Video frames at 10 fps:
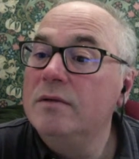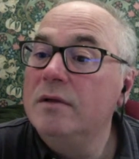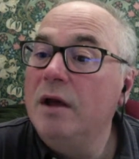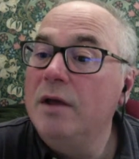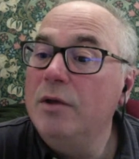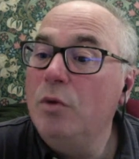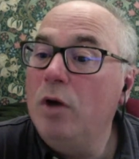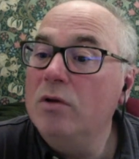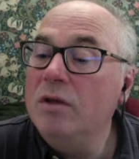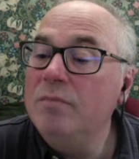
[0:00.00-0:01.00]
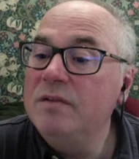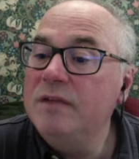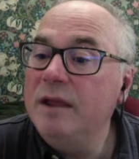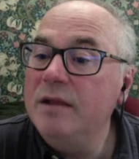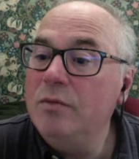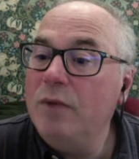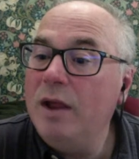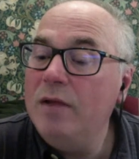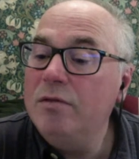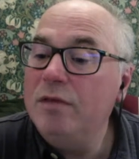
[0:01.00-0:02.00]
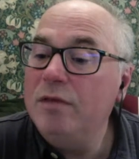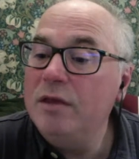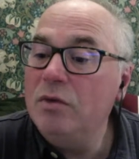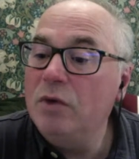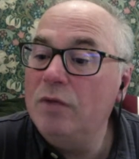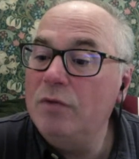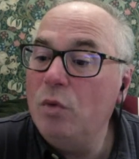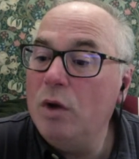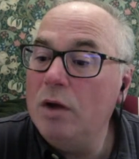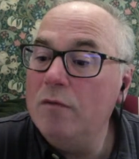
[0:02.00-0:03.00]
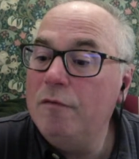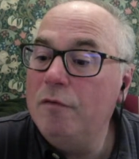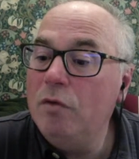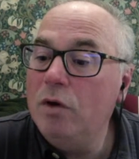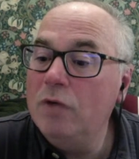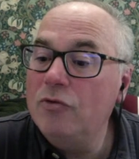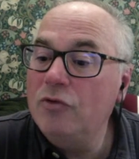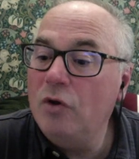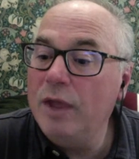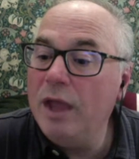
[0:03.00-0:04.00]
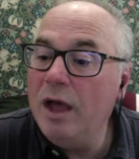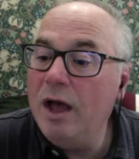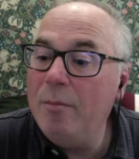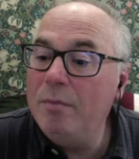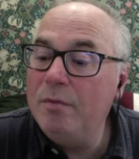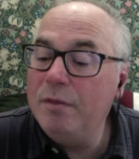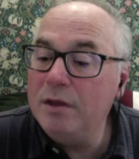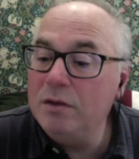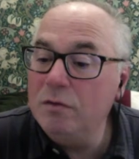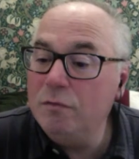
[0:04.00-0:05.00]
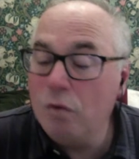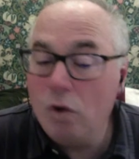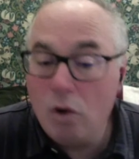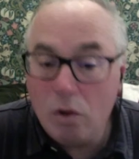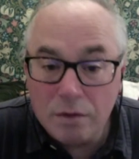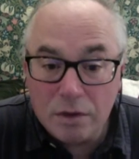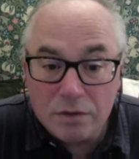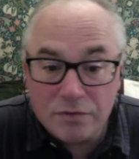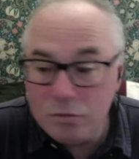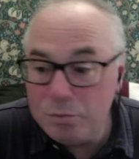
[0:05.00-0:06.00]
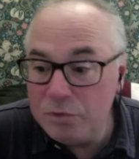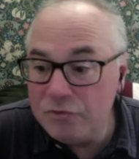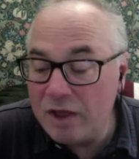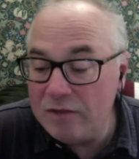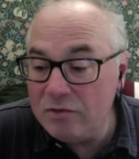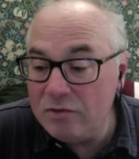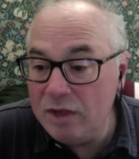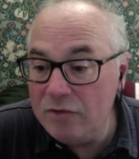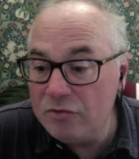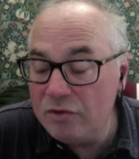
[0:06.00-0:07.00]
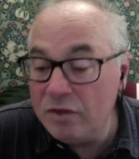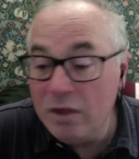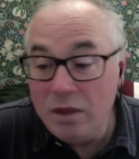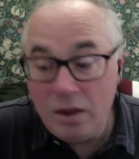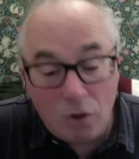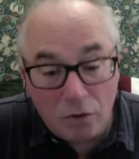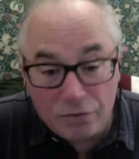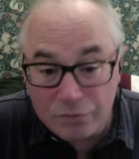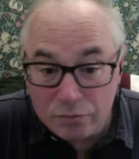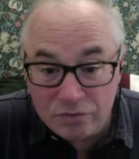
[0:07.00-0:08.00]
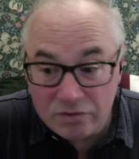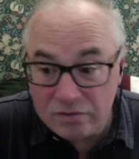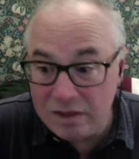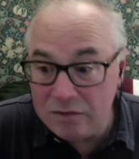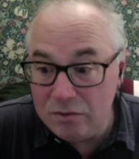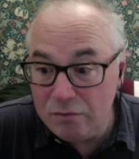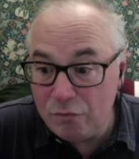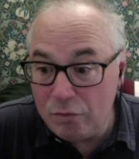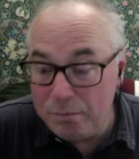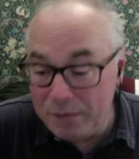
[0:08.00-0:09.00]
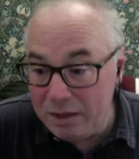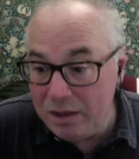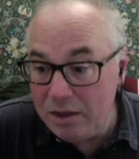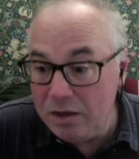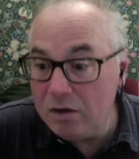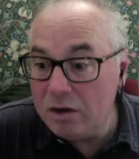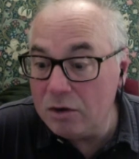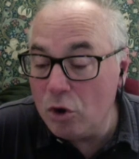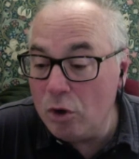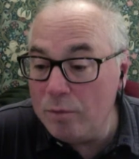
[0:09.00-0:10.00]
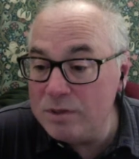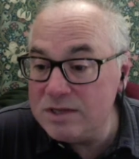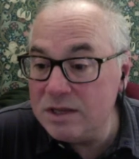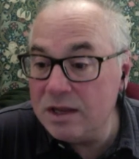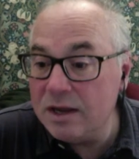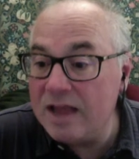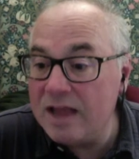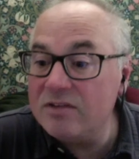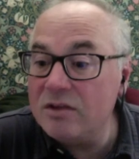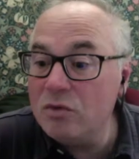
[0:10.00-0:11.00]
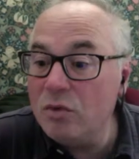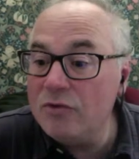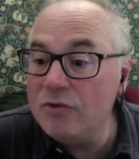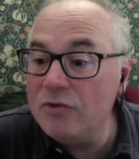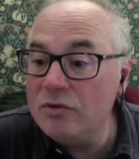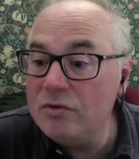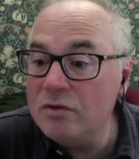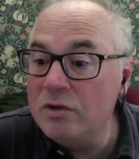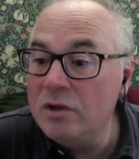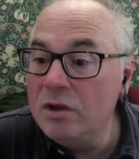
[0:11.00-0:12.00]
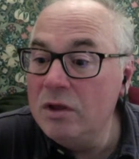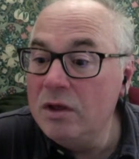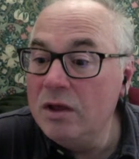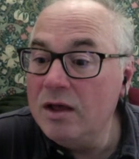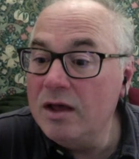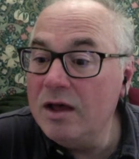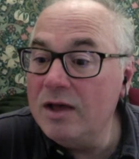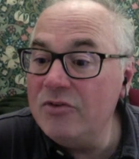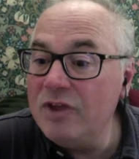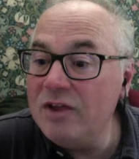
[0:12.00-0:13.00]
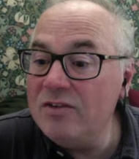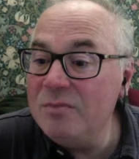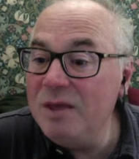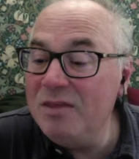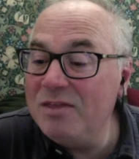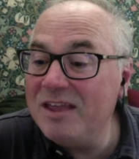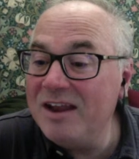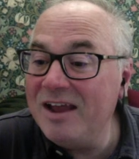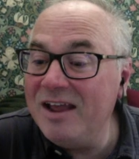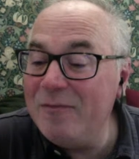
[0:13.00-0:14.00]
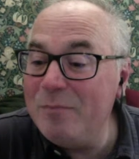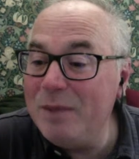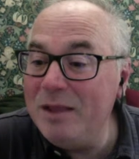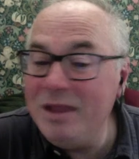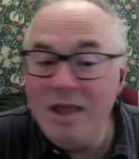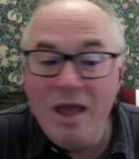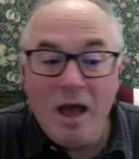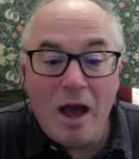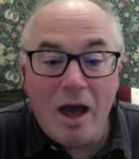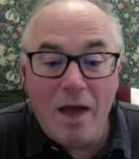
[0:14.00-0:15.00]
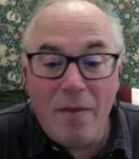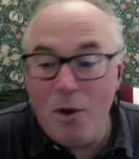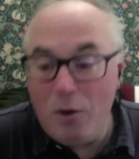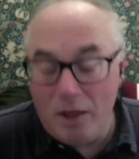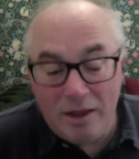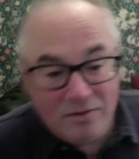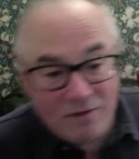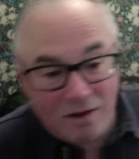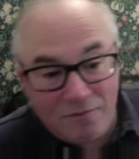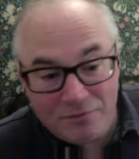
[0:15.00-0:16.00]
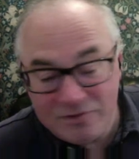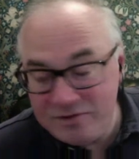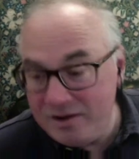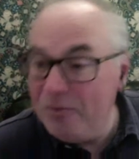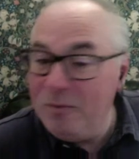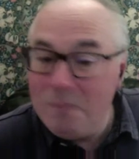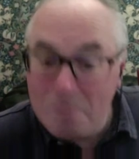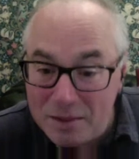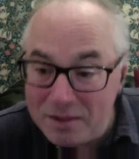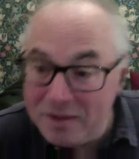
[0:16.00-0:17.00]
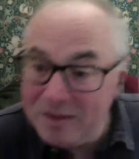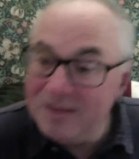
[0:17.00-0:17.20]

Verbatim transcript: Uh, you welcome the Daily Rant. Thank you, everyone, for showing up. Thank you for all the super chat donations. And also, just thank you for being here and commenting and asking questions. Uh, Jane Smith, can I have Billy? Uh, no, he's not for sale, Billy.